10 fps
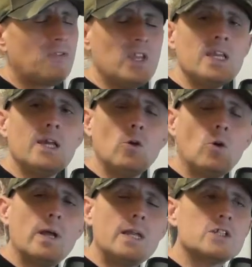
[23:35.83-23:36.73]
I think
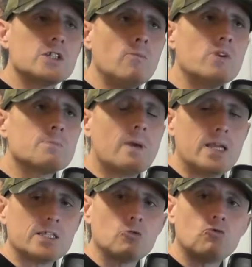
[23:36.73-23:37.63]
in all, in some
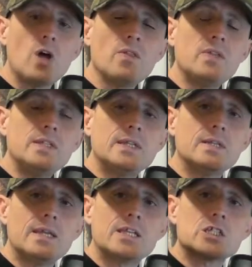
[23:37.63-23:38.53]
respect, I'd rather they
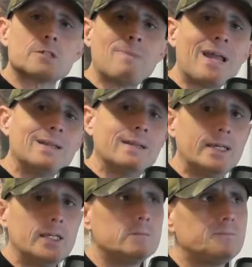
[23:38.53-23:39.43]
didn't
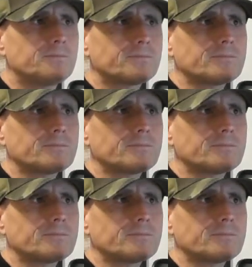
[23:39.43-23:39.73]
expand it